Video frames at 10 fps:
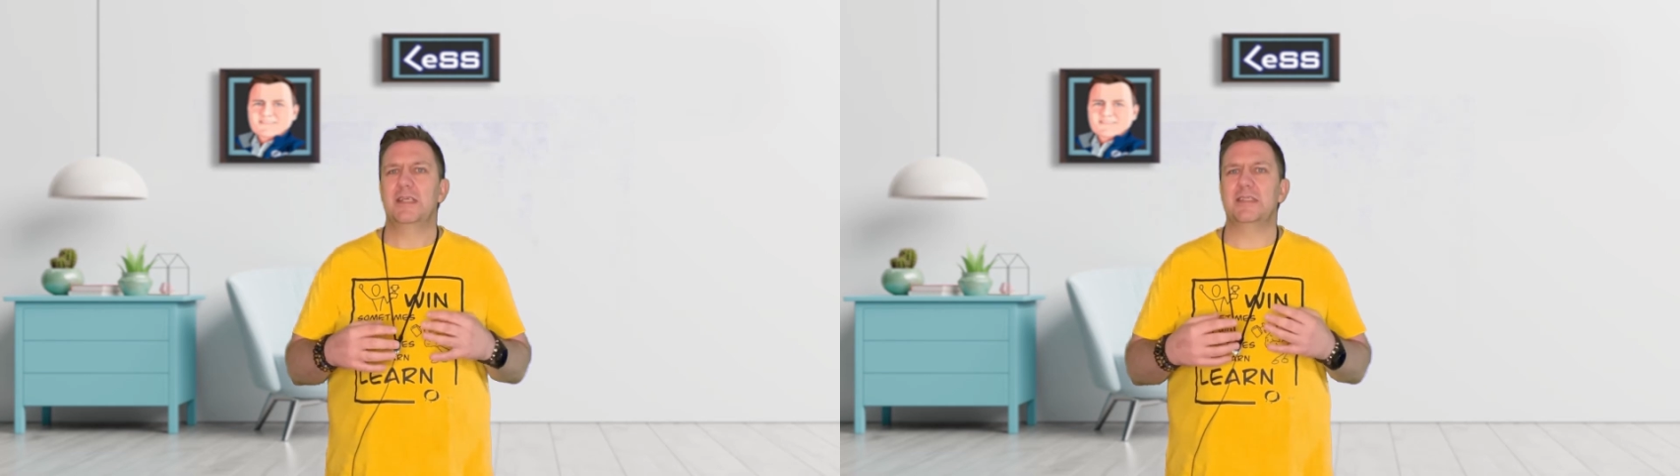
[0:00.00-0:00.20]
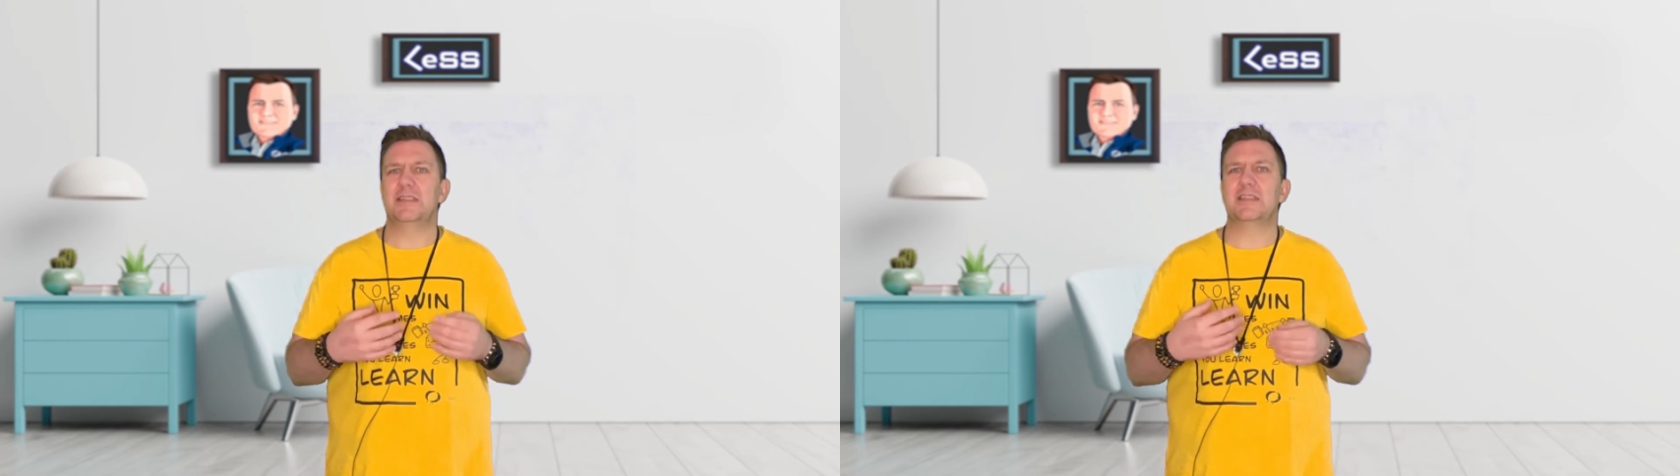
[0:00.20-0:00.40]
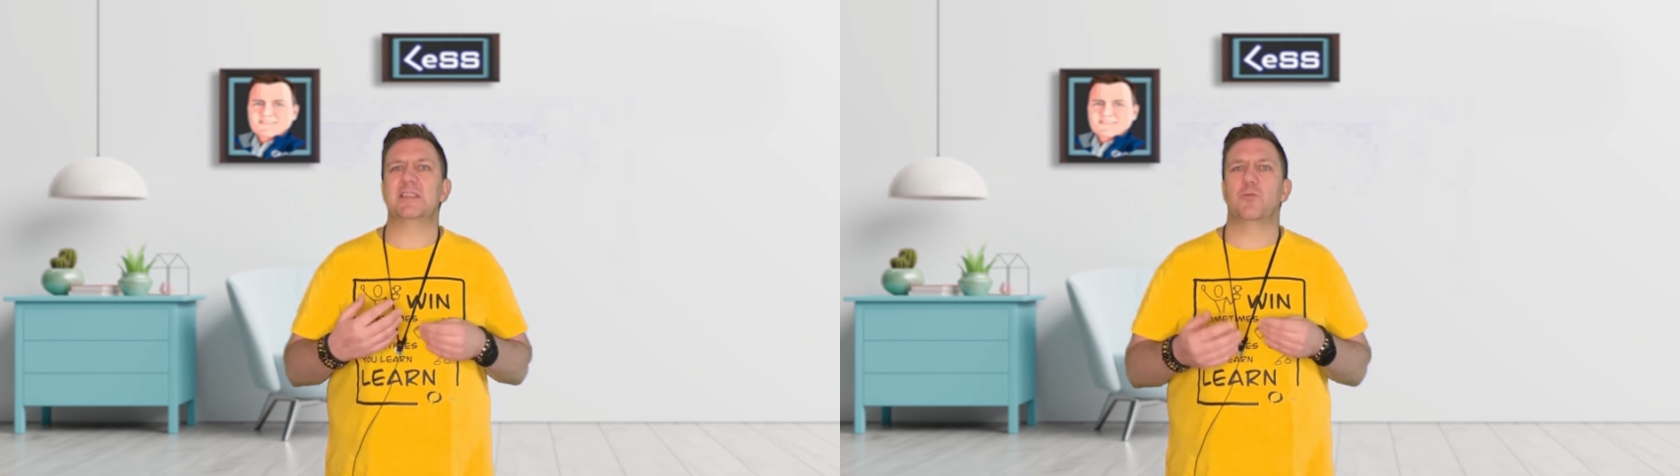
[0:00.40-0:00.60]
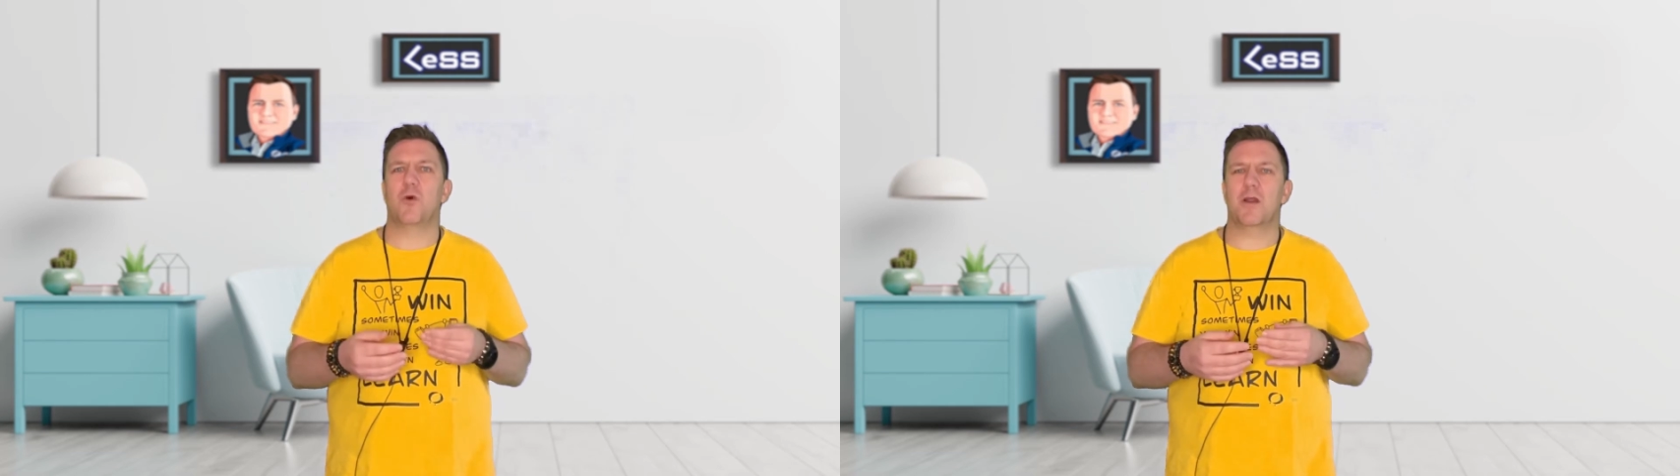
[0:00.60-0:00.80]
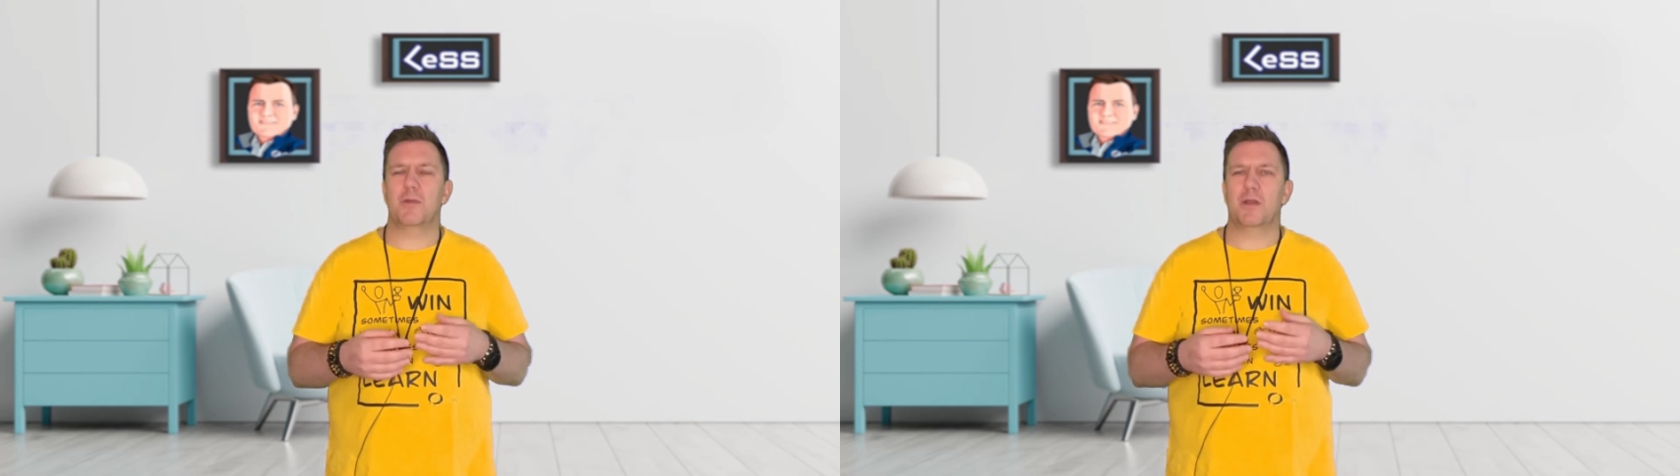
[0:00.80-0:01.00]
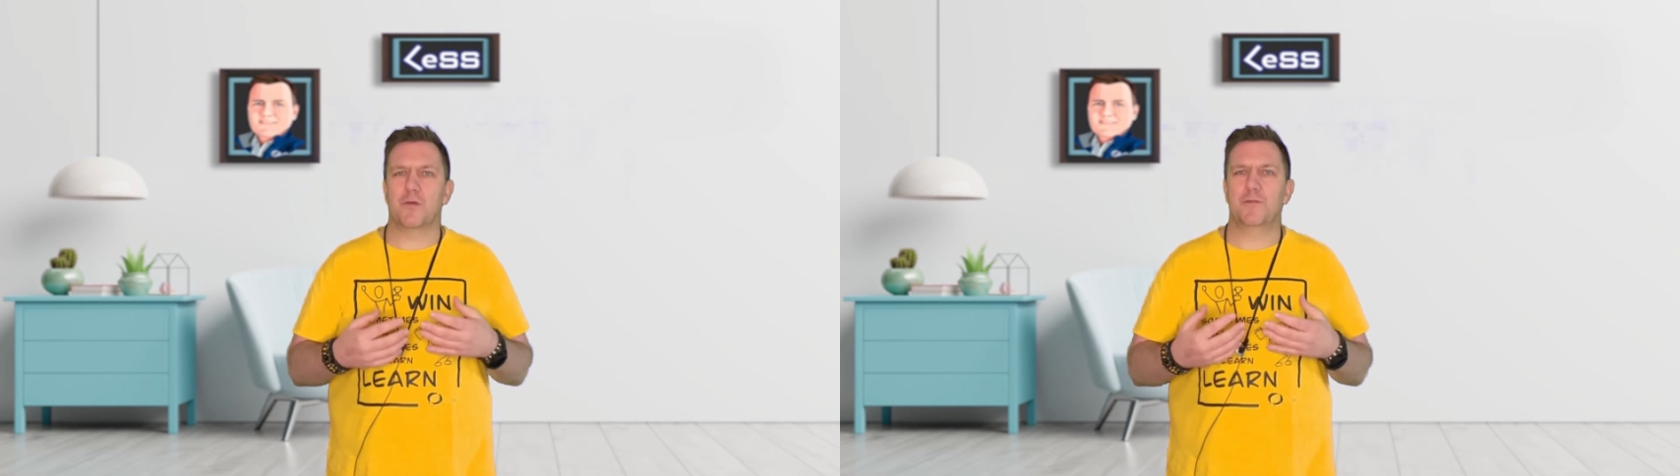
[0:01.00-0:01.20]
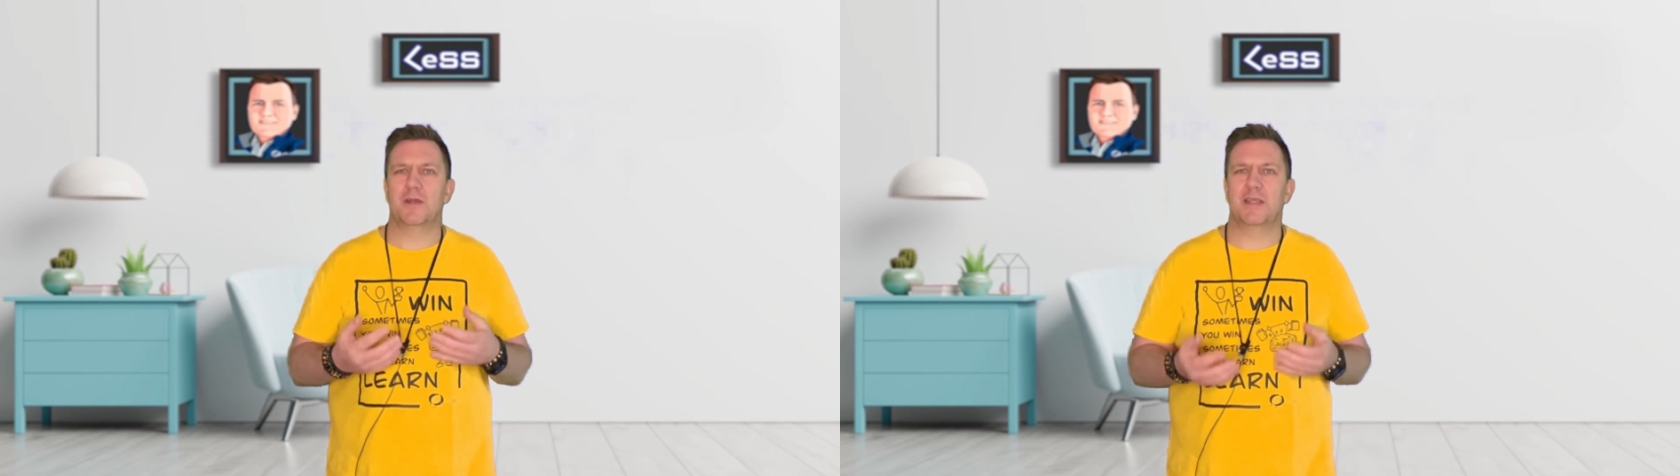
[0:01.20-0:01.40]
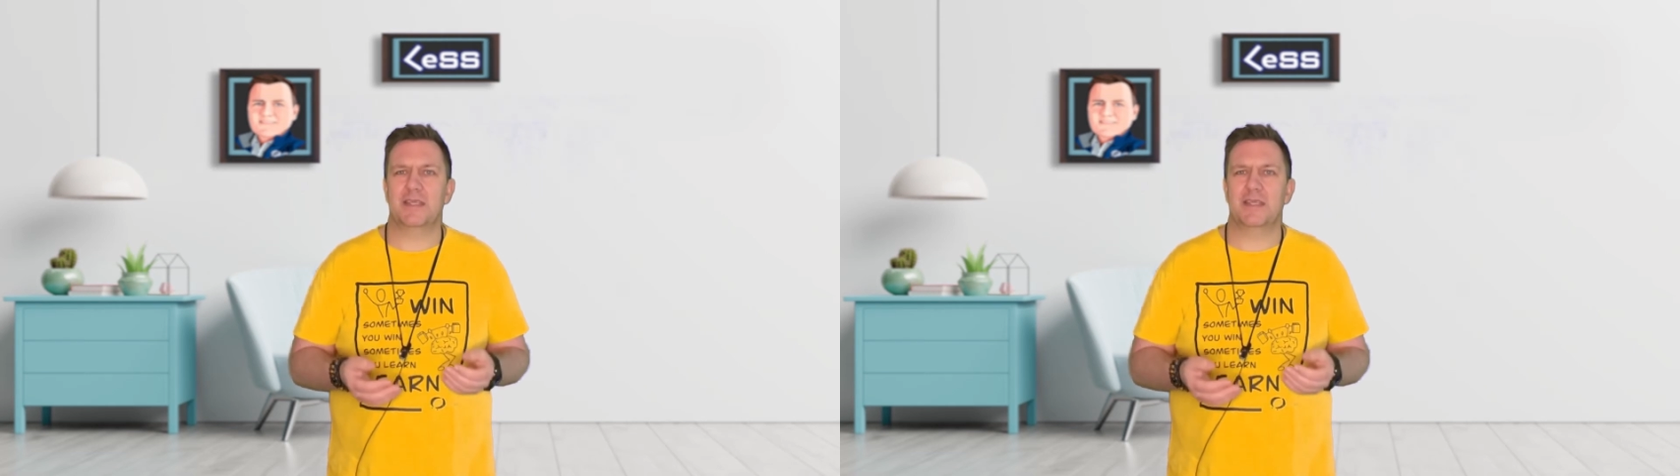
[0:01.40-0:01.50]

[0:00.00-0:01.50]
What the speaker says: in the swarming or filling